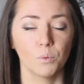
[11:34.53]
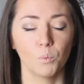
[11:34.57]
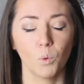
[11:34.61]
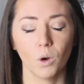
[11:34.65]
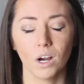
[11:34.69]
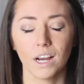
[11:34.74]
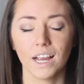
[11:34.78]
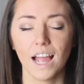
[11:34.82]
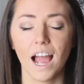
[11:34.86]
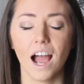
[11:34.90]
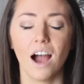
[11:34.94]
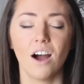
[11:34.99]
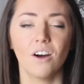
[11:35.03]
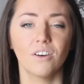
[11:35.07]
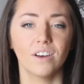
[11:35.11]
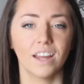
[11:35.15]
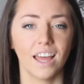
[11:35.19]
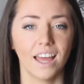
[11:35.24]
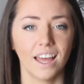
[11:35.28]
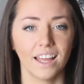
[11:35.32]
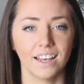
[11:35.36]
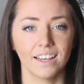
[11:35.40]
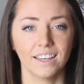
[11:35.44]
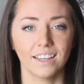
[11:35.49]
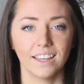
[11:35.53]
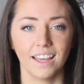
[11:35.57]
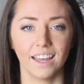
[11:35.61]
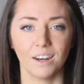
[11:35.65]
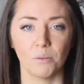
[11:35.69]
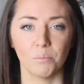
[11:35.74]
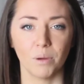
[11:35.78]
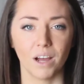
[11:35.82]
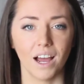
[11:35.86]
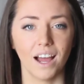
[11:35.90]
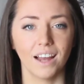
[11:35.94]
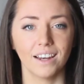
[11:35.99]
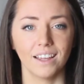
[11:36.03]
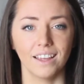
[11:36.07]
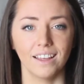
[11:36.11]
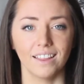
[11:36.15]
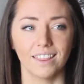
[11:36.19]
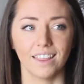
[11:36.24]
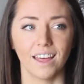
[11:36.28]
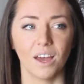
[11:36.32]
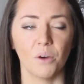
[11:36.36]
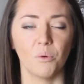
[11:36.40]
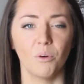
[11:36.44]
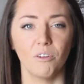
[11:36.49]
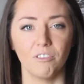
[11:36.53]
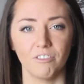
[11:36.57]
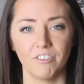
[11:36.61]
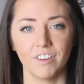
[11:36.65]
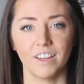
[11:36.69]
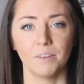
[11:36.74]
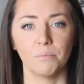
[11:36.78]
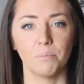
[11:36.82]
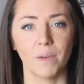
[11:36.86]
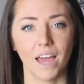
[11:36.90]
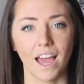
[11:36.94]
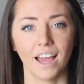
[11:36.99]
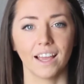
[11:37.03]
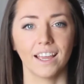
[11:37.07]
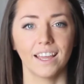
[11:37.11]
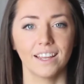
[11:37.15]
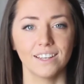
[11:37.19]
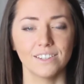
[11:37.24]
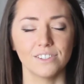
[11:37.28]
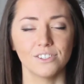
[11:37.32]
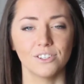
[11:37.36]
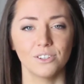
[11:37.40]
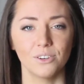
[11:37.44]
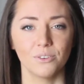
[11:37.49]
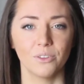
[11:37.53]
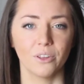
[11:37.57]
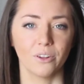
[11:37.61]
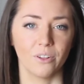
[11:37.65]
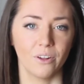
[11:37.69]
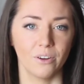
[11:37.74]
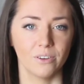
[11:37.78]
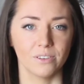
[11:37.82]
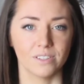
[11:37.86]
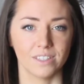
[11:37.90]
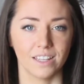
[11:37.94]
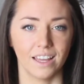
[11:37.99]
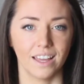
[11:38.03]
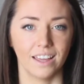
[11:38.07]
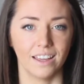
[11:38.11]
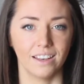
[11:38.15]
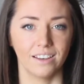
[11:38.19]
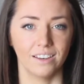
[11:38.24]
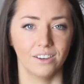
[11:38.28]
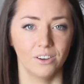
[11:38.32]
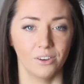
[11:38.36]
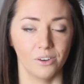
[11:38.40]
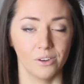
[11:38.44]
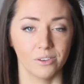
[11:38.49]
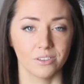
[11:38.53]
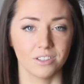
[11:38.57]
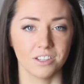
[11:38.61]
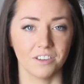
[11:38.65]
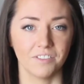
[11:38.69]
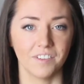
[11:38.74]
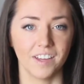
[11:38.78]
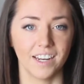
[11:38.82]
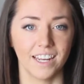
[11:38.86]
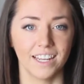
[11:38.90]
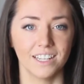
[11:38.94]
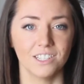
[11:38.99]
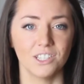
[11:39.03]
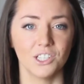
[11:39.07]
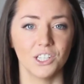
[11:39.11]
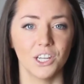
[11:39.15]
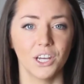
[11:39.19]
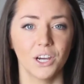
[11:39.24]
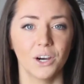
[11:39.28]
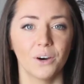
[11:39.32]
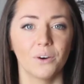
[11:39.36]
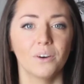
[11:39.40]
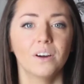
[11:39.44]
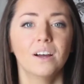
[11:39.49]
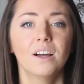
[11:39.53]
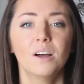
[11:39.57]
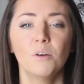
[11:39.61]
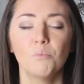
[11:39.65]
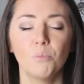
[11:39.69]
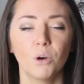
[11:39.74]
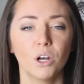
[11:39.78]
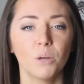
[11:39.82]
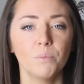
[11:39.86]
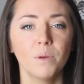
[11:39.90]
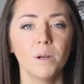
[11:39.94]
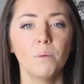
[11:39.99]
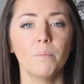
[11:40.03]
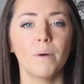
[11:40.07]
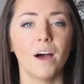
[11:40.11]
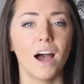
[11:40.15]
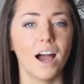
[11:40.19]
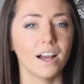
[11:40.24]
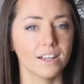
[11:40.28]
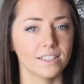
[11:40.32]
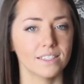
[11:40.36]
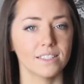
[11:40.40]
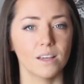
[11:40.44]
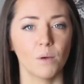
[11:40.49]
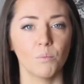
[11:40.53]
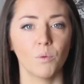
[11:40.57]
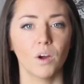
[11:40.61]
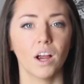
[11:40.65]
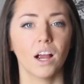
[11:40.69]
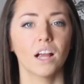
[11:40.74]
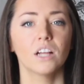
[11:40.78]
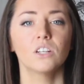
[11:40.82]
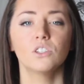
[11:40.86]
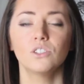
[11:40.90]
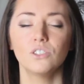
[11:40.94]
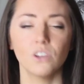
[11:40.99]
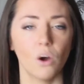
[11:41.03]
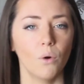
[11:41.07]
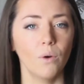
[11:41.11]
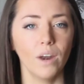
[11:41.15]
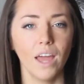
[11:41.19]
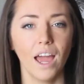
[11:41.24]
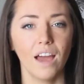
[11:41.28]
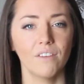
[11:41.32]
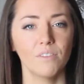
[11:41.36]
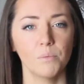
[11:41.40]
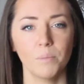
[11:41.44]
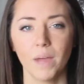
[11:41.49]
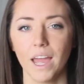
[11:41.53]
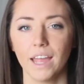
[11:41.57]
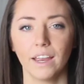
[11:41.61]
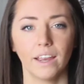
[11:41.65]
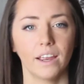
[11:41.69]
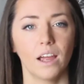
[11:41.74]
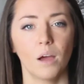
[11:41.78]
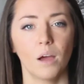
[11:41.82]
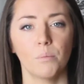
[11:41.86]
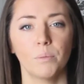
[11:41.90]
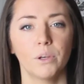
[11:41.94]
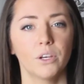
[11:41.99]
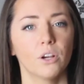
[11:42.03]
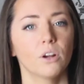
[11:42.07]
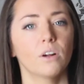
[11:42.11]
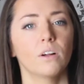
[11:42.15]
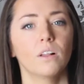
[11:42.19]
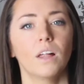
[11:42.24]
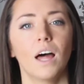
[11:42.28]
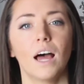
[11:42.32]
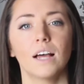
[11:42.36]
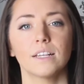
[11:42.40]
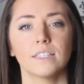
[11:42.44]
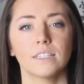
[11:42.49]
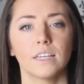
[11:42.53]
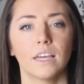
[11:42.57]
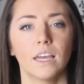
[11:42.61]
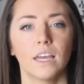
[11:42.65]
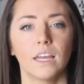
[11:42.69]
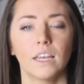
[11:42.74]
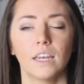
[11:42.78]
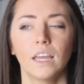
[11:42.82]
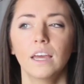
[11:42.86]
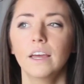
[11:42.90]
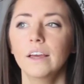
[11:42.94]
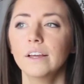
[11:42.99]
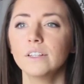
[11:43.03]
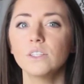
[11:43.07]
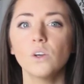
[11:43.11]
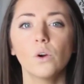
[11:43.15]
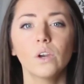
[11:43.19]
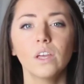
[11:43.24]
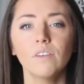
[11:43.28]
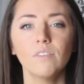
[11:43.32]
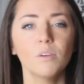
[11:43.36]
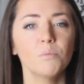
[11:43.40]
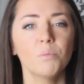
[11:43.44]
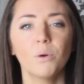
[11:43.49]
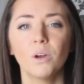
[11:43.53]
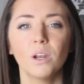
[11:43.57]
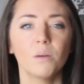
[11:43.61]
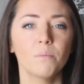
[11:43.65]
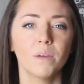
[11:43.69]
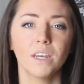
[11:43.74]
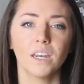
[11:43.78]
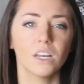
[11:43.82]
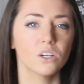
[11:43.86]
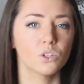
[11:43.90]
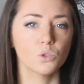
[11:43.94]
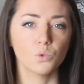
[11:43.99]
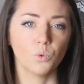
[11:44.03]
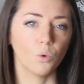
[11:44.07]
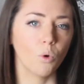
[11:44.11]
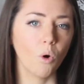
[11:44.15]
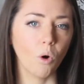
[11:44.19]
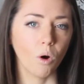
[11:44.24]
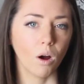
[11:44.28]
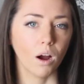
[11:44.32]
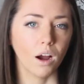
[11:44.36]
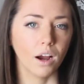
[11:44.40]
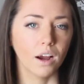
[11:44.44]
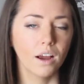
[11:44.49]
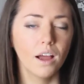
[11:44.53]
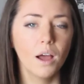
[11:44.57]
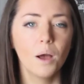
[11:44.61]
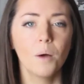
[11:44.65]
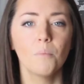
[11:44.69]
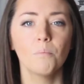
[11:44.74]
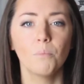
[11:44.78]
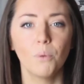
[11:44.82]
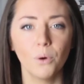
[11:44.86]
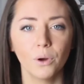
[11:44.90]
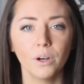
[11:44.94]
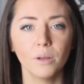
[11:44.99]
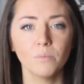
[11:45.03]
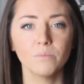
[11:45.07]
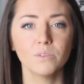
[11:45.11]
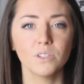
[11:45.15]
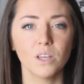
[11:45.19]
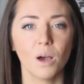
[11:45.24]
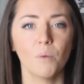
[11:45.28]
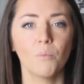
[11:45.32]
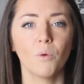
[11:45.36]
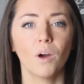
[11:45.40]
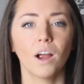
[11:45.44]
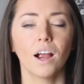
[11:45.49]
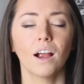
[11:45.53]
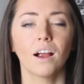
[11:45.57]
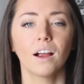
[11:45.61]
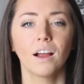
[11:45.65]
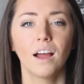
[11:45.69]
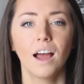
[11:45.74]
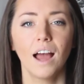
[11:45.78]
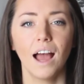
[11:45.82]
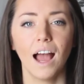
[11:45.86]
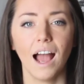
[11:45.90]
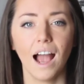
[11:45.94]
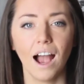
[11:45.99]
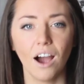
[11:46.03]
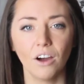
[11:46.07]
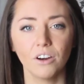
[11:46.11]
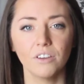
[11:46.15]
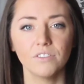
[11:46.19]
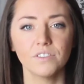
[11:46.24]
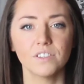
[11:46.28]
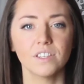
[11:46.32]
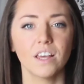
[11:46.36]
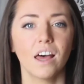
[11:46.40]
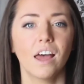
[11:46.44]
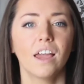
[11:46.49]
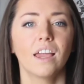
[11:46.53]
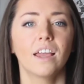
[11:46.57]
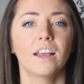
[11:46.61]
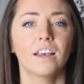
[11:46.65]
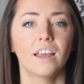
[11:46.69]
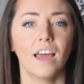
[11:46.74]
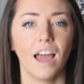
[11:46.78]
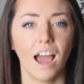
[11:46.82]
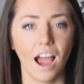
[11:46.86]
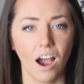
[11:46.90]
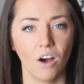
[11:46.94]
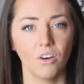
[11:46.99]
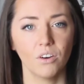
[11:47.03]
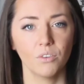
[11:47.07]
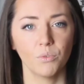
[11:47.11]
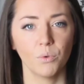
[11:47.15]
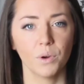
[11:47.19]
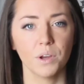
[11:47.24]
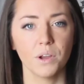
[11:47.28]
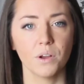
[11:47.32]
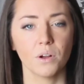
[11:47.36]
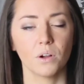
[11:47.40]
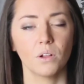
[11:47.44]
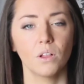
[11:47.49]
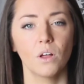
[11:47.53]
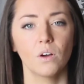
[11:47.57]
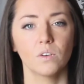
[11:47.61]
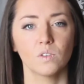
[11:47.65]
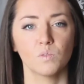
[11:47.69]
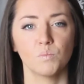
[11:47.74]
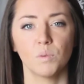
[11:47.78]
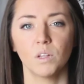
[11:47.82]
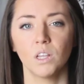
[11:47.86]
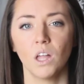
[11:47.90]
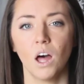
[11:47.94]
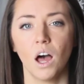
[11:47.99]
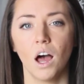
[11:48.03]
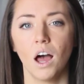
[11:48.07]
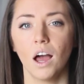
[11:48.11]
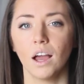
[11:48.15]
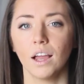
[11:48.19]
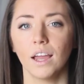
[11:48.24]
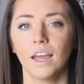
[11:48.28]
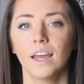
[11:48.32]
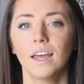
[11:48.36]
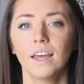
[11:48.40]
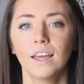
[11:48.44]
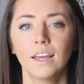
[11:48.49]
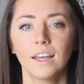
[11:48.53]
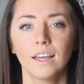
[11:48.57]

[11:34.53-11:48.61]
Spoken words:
work out and get a body that will fit back into the clothes that you used to fit into, put them in a box somewhere. Don't have them hanging up in your closet. Don't even put them in a drawer. Put them somewhere out of sight, out of where your clothes belong.